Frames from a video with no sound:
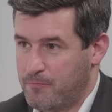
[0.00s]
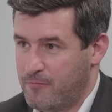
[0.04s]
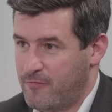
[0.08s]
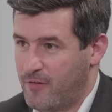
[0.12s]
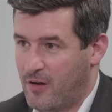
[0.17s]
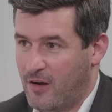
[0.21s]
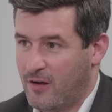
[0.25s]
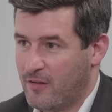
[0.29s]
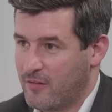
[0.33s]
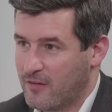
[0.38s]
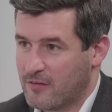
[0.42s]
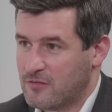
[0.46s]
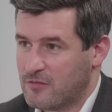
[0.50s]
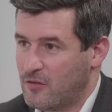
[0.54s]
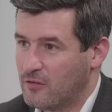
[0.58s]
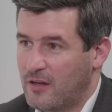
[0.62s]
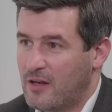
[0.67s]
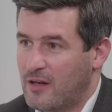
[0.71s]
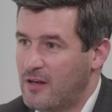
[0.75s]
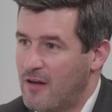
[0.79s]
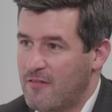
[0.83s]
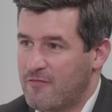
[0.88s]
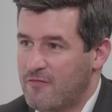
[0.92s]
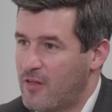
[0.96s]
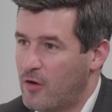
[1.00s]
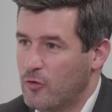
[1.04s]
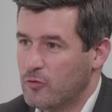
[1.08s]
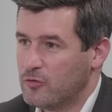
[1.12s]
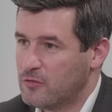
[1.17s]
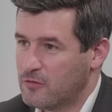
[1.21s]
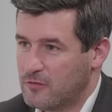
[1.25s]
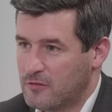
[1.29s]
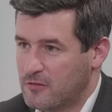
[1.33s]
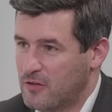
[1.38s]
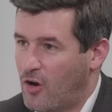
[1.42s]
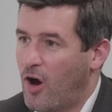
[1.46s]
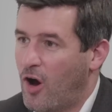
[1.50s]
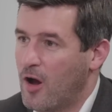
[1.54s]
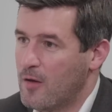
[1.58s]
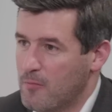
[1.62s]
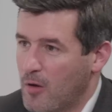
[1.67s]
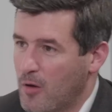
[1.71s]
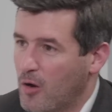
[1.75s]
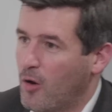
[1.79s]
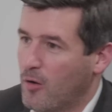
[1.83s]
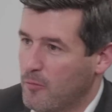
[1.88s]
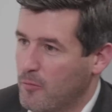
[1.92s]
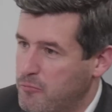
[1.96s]
father, so I didn't have those
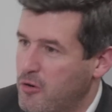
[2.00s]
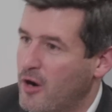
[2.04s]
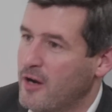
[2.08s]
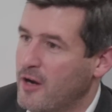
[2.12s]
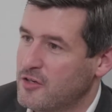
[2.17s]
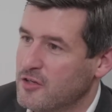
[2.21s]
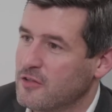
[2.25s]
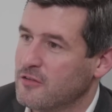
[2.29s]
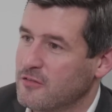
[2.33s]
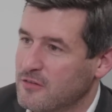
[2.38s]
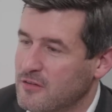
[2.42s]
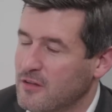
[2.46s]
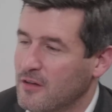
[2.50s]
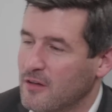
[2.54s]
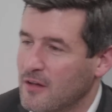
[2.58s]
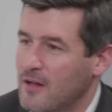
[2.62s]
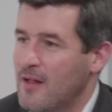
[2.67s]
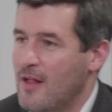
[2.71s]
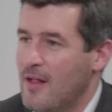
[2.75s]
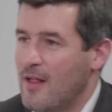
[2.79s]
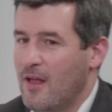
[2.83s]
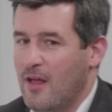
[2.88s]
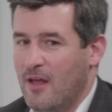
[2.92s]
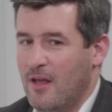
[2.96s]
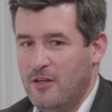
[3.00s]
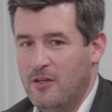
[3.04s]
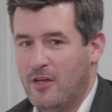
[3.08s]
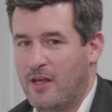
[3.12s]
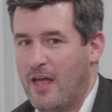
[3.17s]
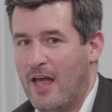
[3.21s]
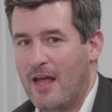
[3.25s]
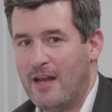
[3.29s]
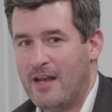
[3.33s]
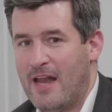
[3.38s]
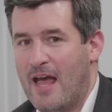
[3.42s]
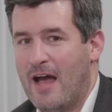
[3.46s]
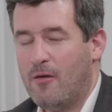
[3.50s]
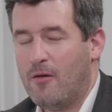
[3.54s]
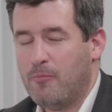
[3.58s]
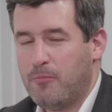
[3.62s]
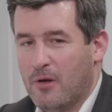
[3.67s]
time pressures that you get now.